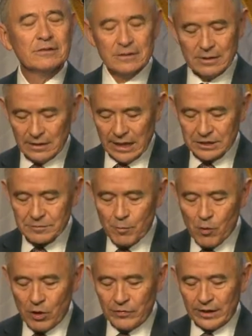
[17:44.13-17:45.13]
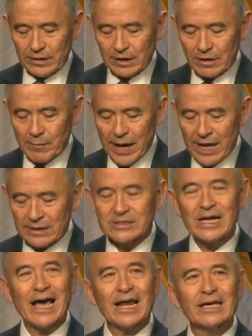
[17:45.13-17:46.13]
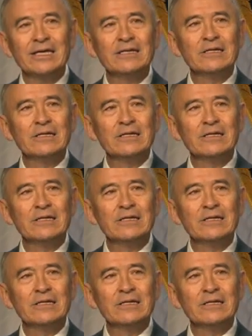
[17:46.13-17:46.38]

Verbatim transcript: That's more than the combined tally